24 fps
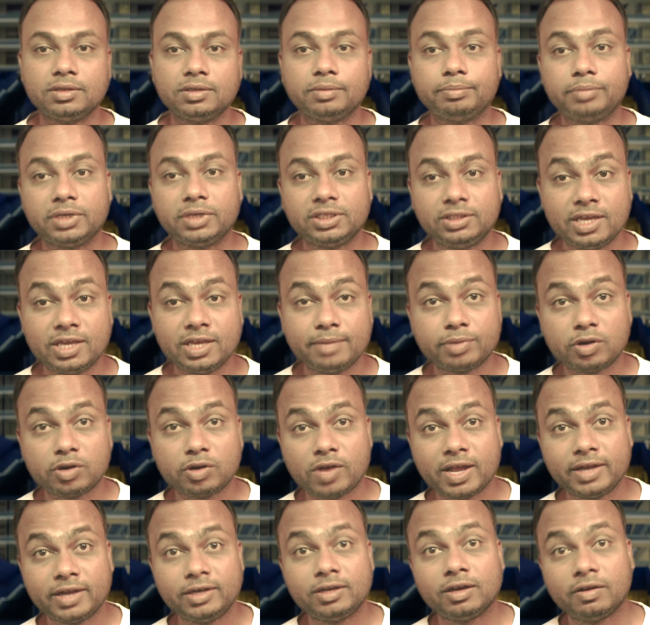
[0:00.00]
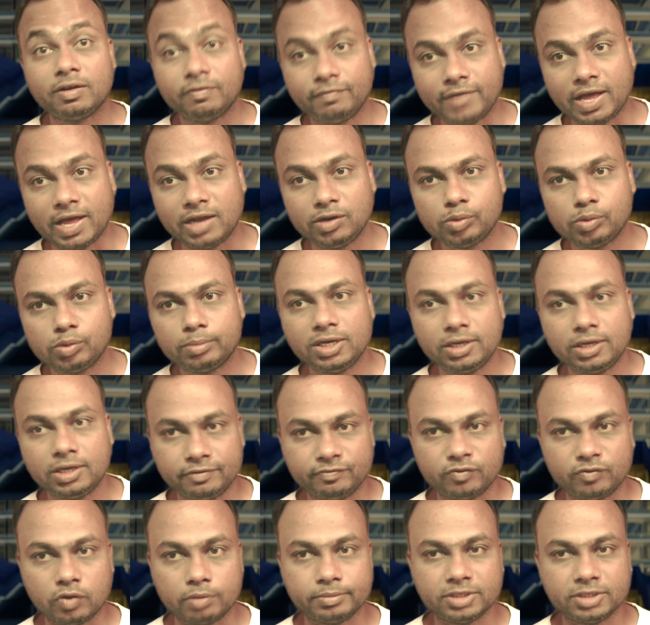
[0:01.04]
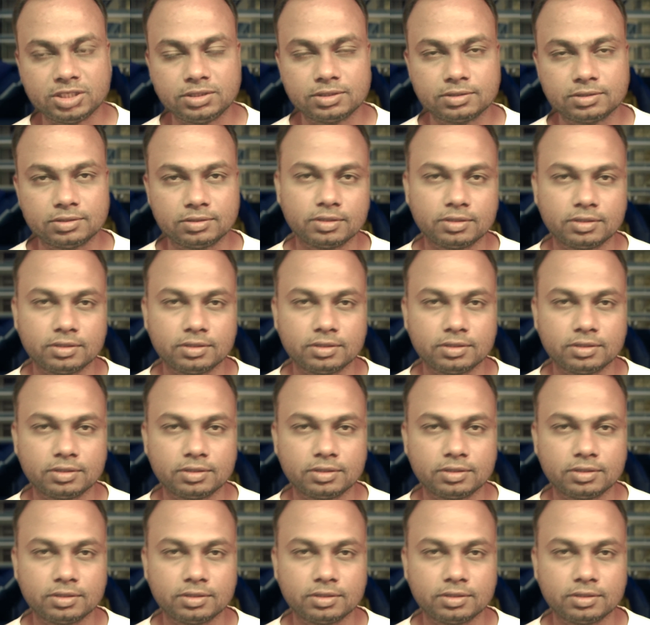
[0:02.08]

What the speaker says: but they provide valuable information.